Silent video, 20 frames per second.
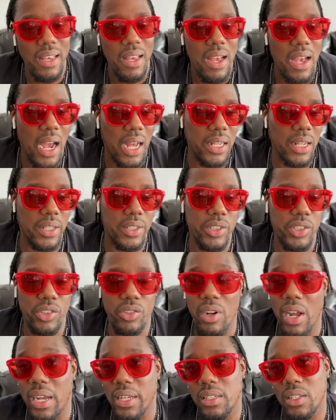I love this
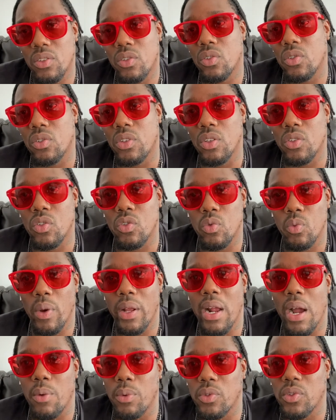track. This was when
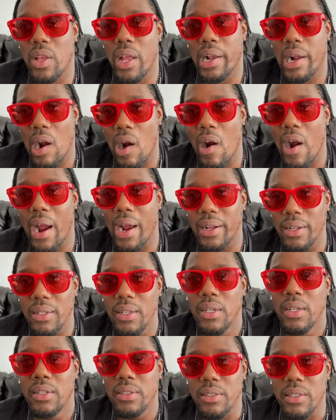I was like, all right,
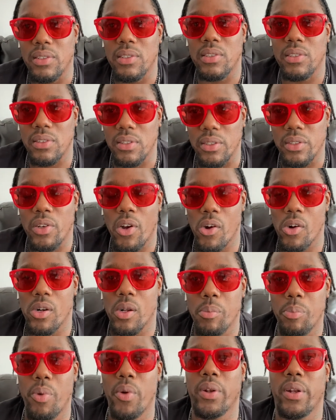this is the turn
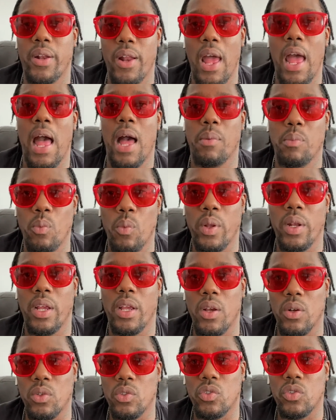up point of the album, when they
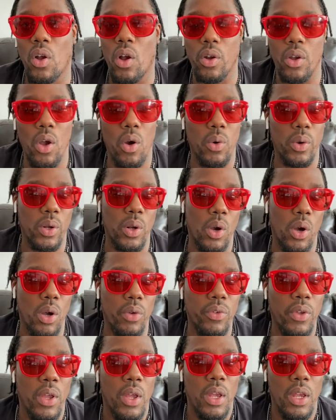gonna start going off.
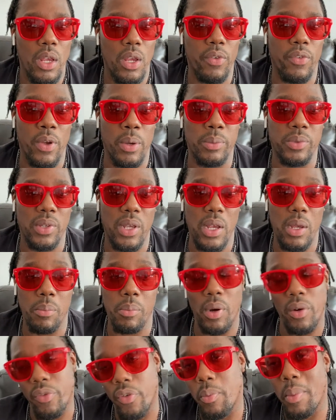You feel what I'm saying?
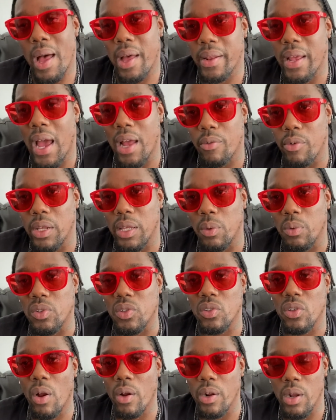But Formaldehyde really was
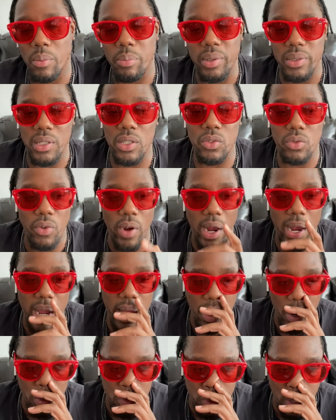a turn up. But this right
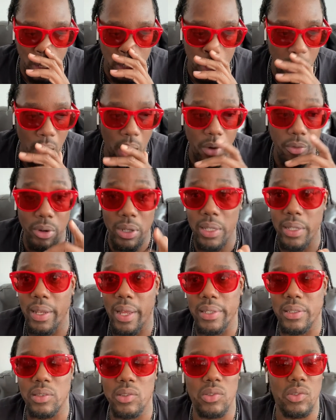here, I was like, yo, I really
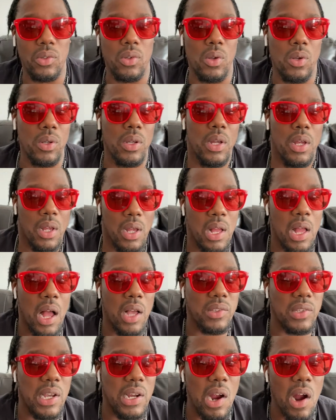like this song. I
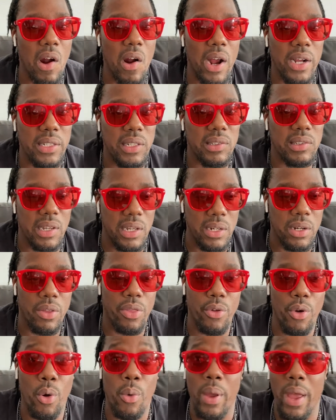was like, all right, this ain't a
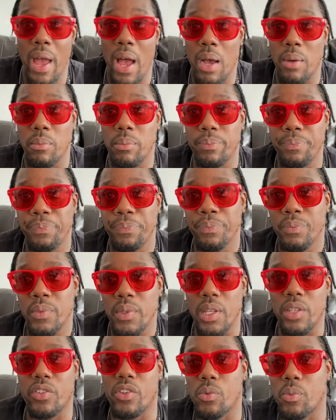throwaway album.
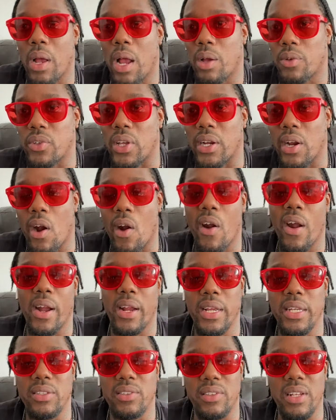This is when I was like, all right,
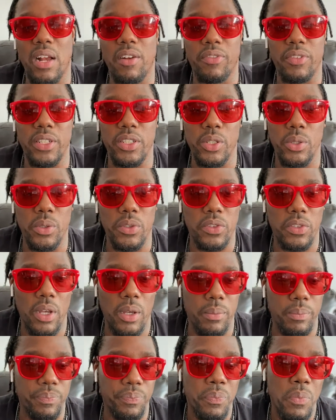he's definitely doing
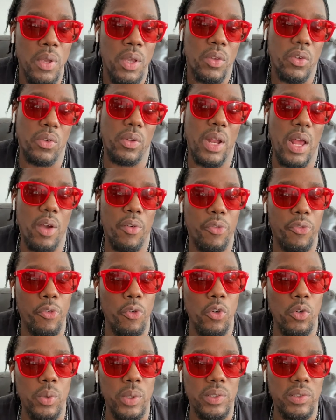something. So now
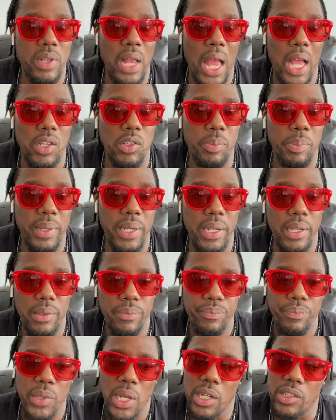Food with Styles P,
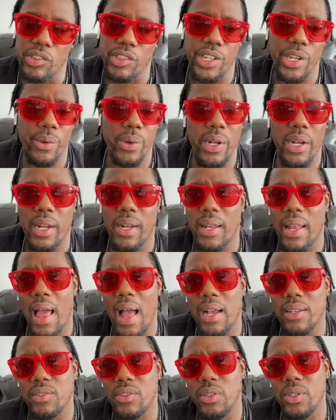G-Unit and
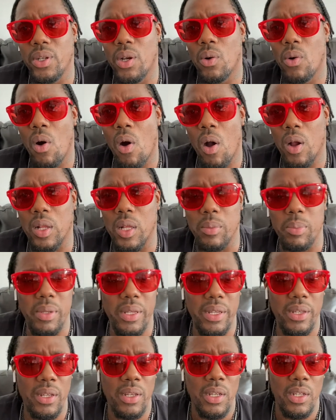Lox,
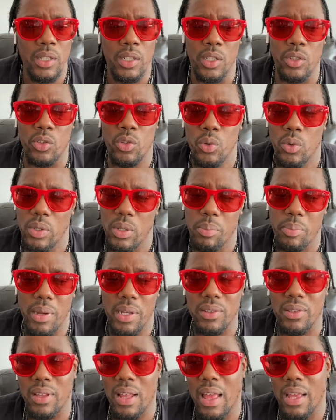arguably the two of the
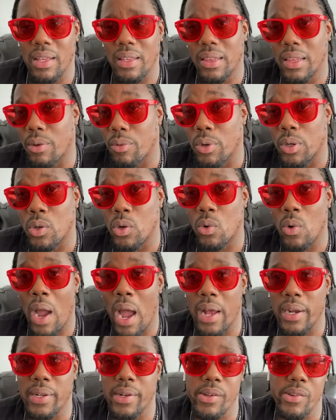best lyrical
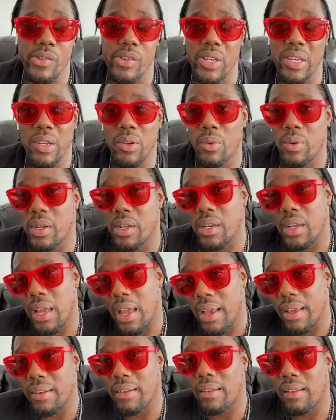out of the G-Unit
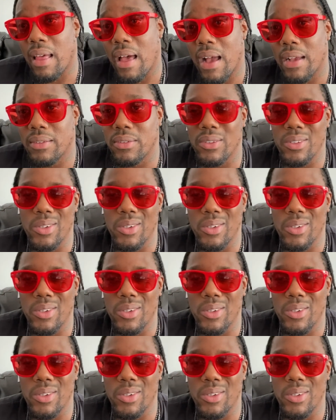and the Lox.